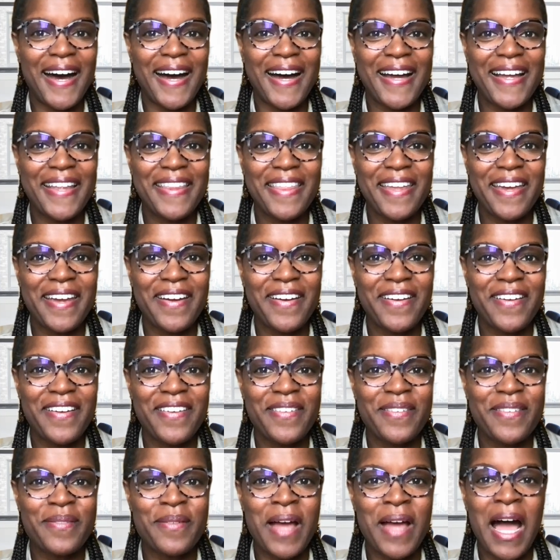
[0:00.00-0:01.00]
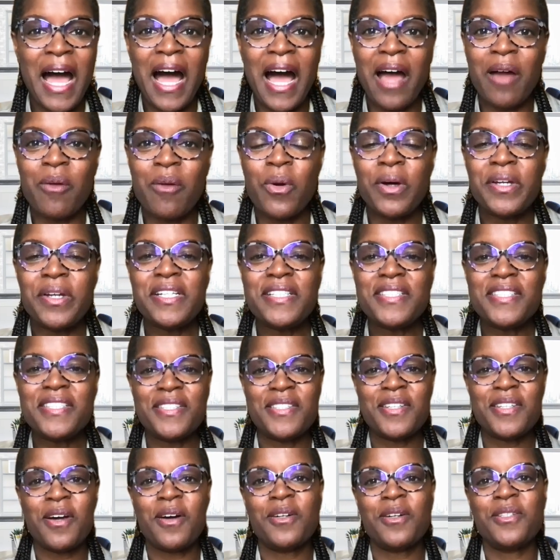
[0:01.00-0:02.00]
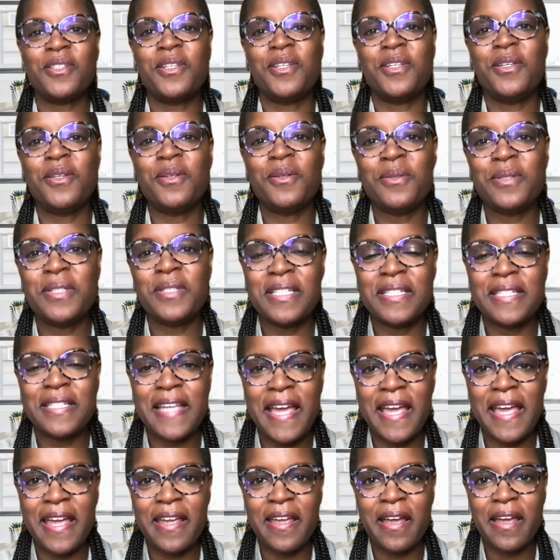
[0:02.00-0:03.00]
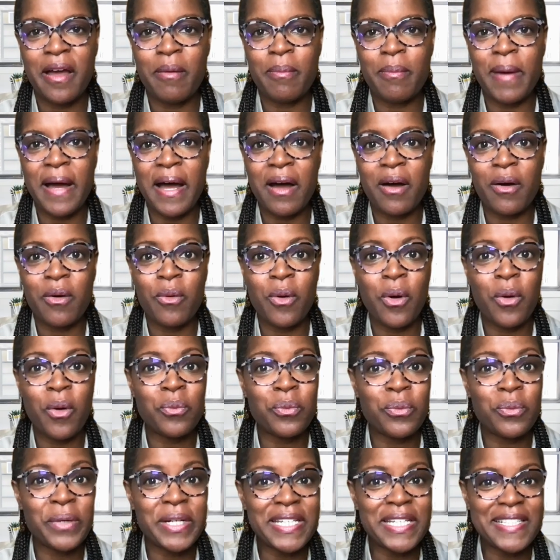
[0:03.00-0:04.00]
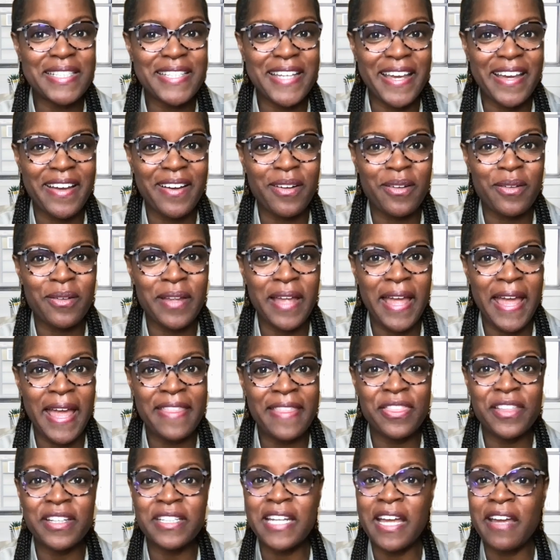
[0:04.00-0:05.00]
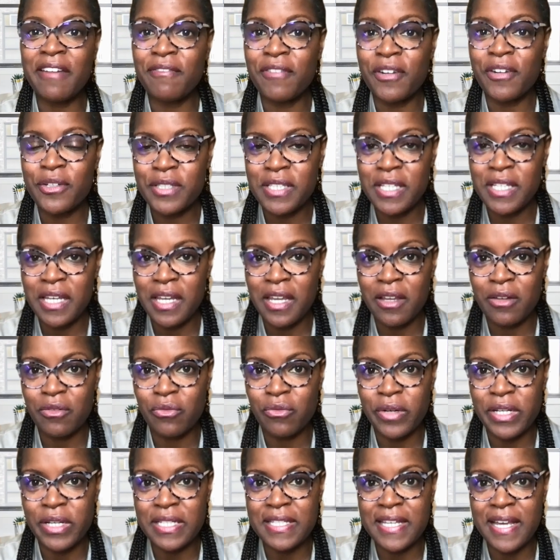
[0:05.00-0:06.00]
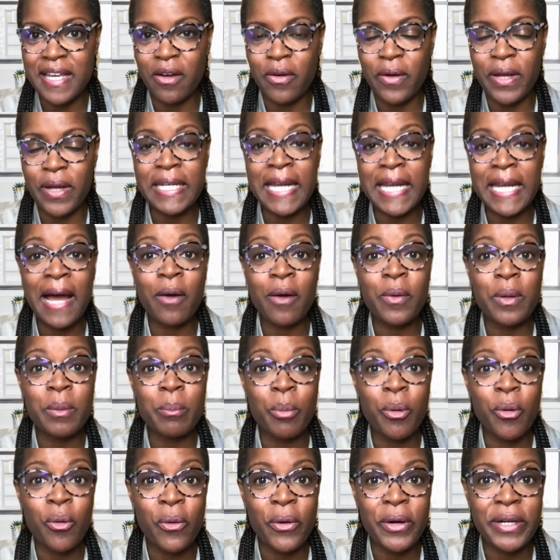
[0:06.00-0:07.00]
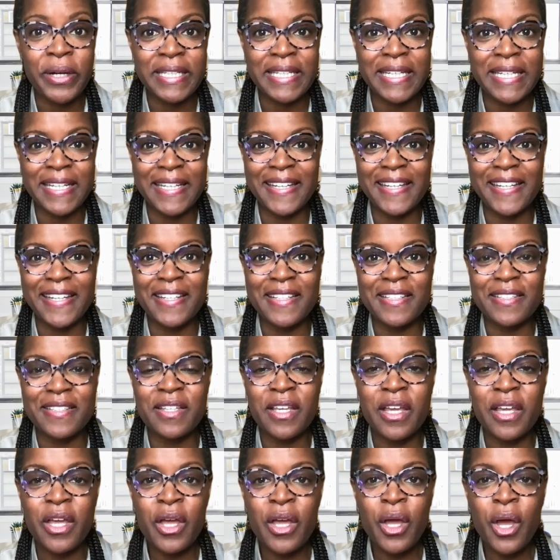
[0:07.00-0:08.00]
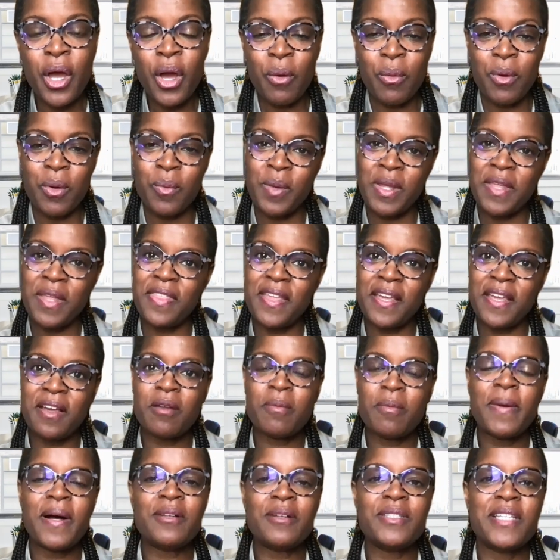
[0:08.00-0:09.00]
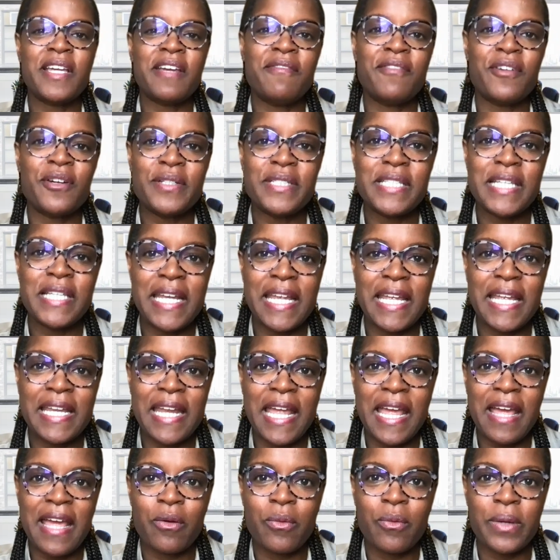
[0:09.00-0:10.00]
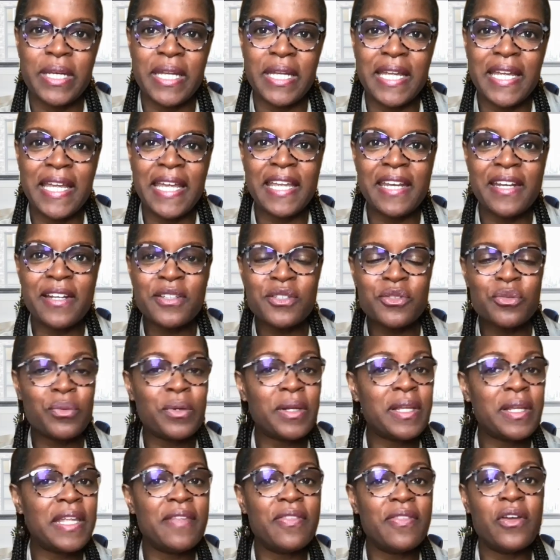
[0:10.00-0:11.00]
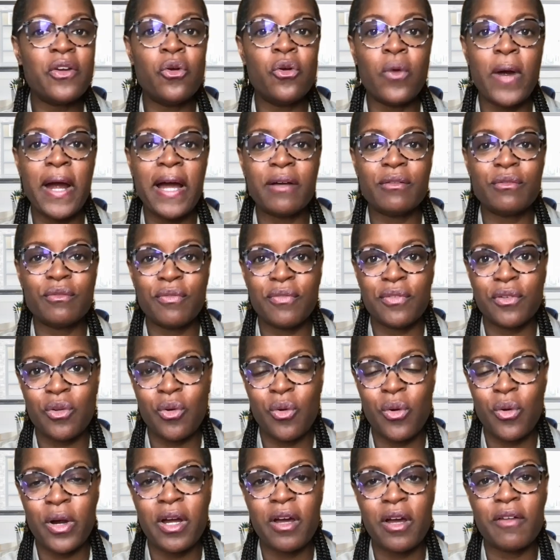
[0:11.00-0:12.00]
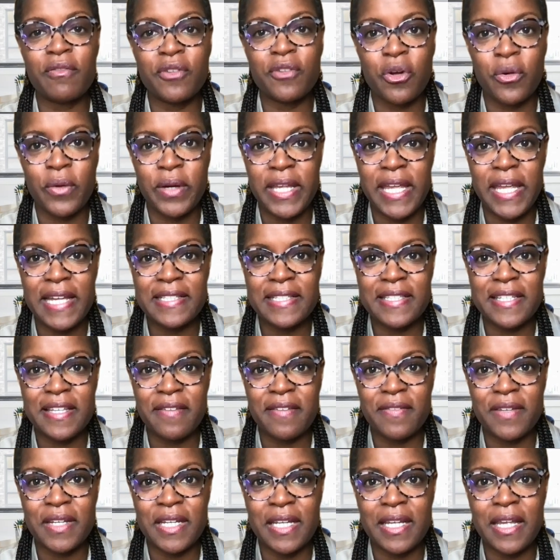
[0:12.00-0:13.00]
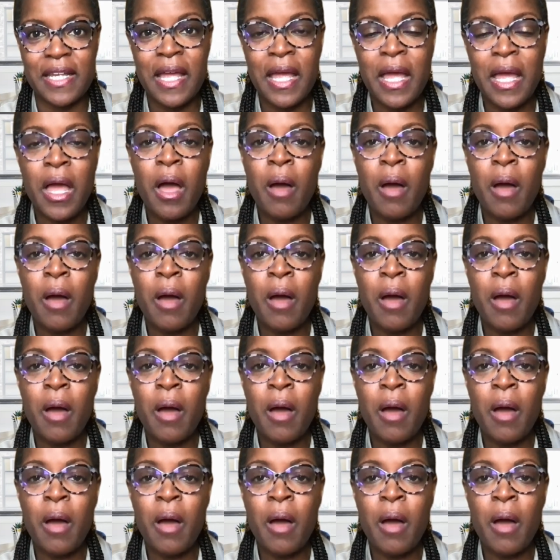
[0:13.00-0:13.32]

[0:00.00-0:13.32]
Hi there. I wanted to talk to you today about retail and the diversity in retail and how important it is. When we think about diversity and equity, it is really the ground floor of creativity.